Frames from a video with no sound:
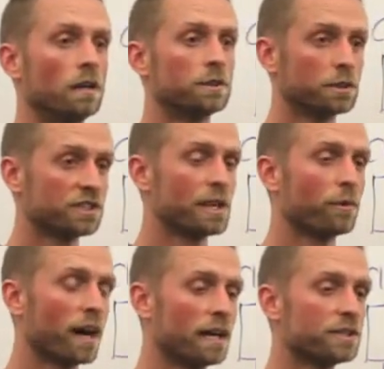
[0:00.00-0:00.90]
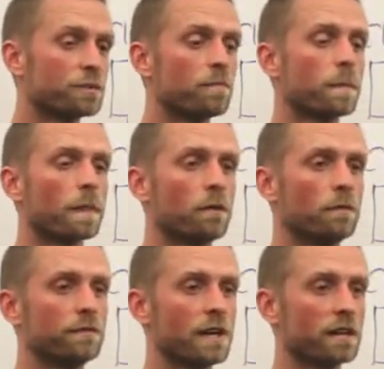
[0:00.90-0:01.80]
So to summarize,
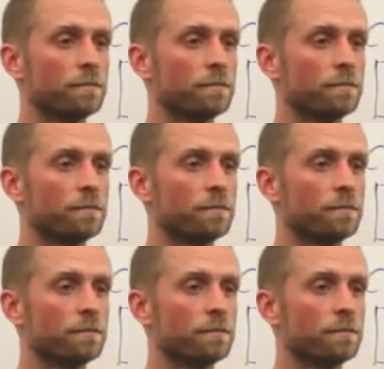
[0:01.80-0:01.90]
we've talked